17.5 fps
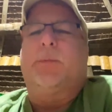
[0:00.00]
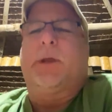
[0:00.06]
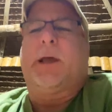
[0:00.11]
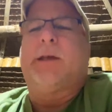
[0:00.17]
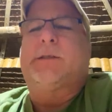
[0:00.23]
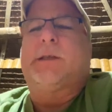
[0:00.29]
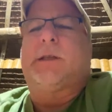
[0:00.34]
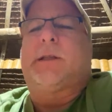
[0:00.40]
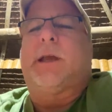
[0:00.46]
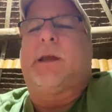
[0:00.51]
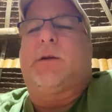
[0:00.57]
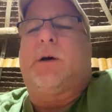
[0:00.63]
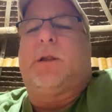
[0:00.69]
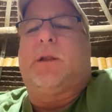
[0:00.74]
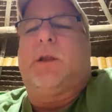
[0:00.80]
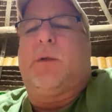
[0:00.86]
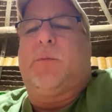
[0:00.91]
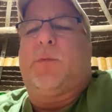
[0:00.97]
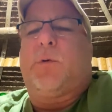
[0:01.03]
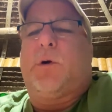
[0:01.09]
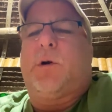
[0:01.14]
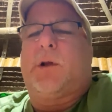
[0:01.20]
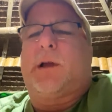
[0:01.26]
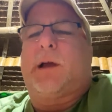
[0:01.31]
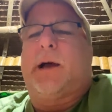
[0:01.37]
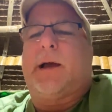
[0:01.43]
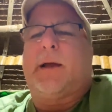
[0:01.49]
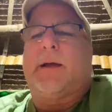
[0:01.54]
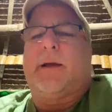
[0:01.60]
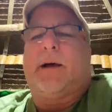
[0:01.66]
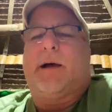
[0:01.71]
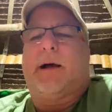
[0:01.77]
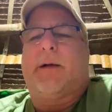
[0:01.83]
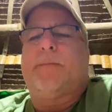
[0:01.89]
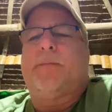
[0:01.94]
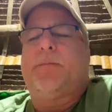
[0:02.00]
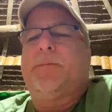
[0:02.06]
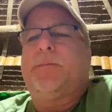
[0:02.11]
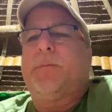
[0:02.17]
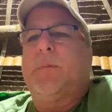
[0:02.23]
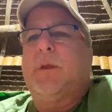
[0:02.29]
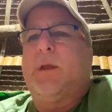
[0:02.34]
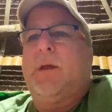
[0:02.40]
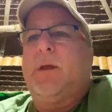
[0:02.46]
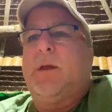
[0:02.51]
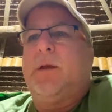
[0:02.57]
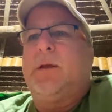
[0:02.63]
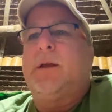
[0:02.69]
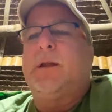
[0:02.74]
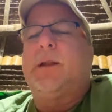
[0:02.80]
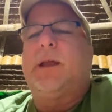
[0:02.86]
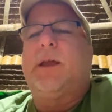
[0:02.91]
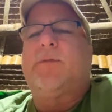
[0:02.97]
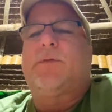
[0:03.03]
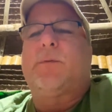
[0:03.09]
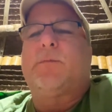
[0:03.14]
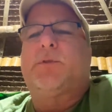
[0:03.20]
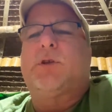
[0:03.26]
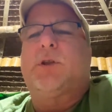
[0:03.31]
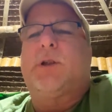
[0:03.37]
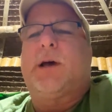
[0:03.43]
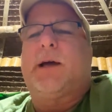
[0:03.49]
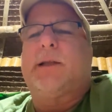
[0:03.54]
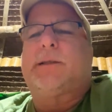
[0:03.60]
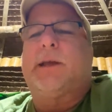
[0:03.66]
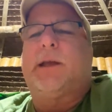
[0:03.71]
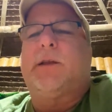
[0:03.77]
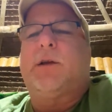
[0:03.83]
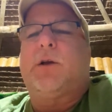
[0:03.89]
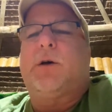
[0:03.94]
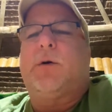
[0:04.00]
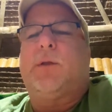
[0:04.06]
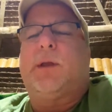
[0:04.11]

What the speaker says: place that they call Little Boracay, you leave from Ternate to go